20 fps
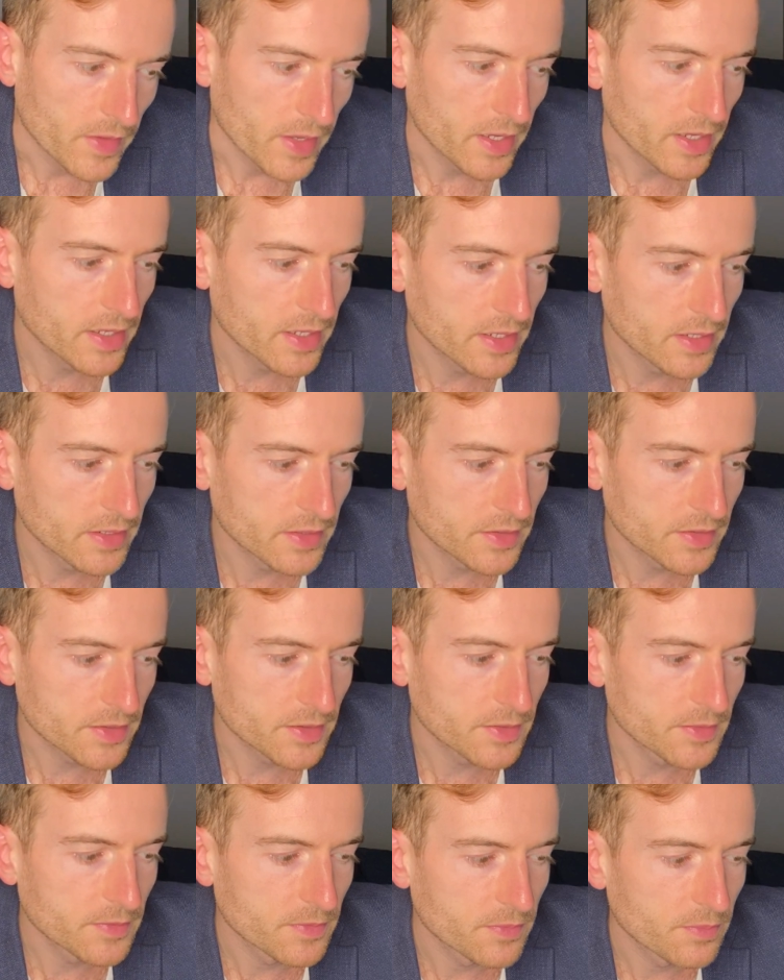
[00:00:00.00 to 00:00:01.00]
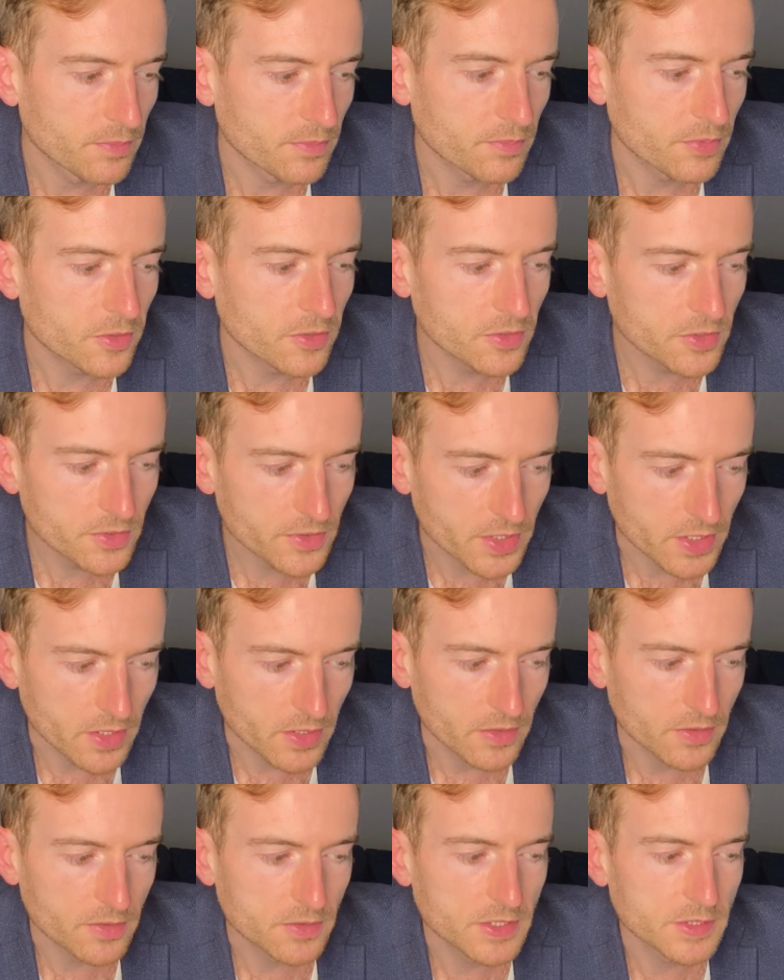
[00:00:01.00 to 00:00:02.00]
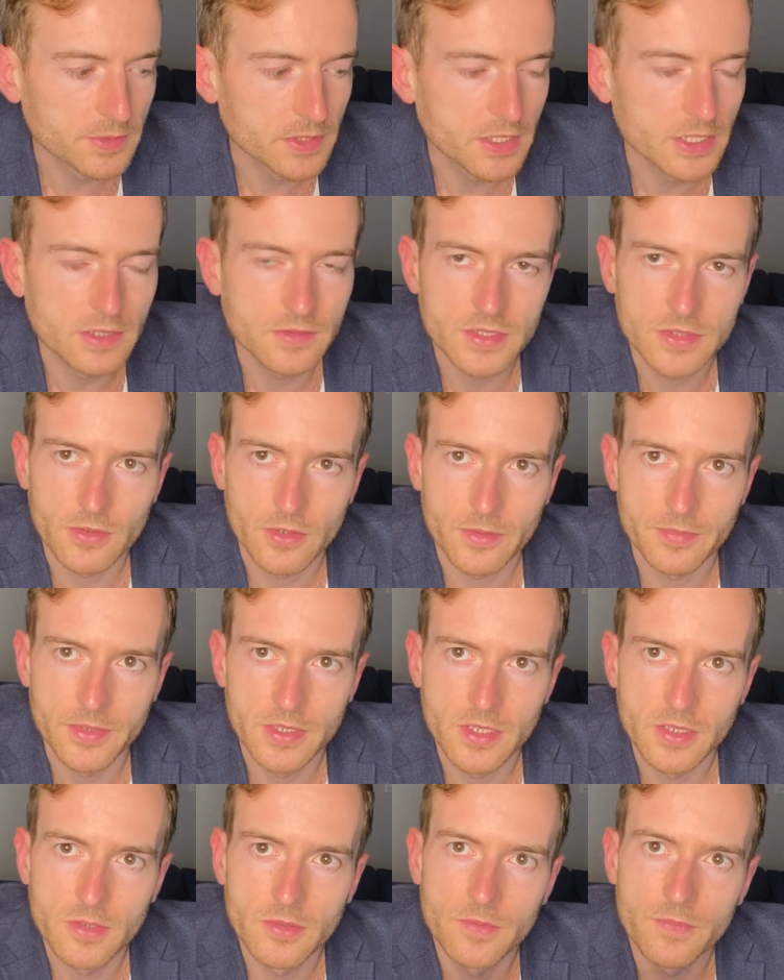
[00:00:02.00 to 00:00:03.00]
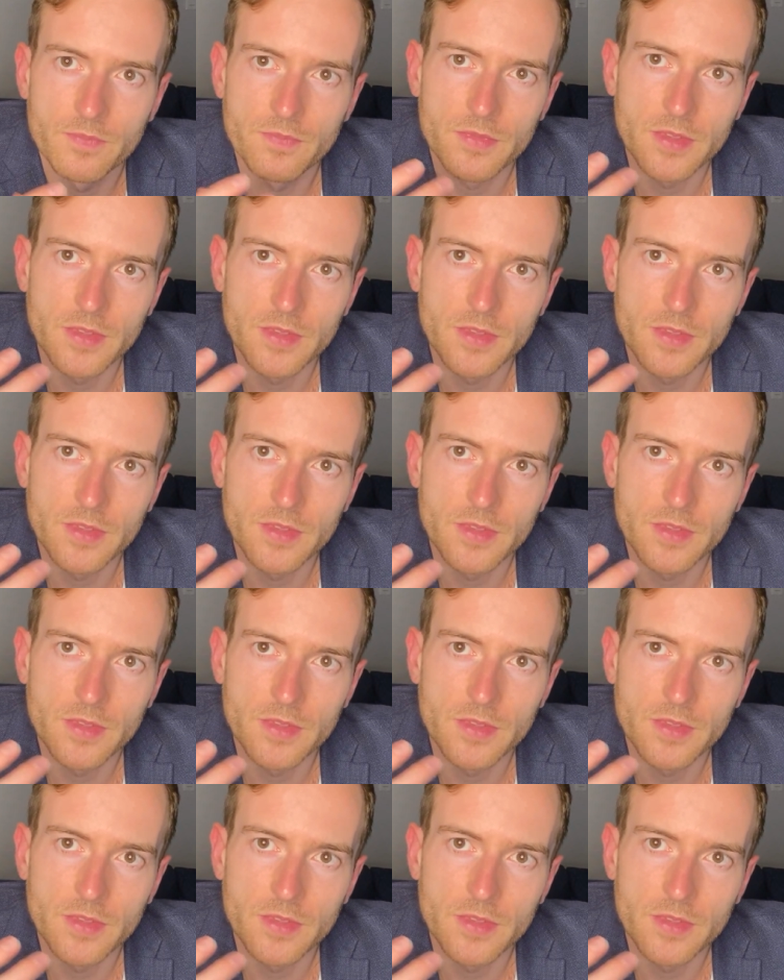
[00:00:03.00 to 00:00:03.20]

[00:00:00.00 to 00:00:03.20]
And Pluto, speaking of Scorpio,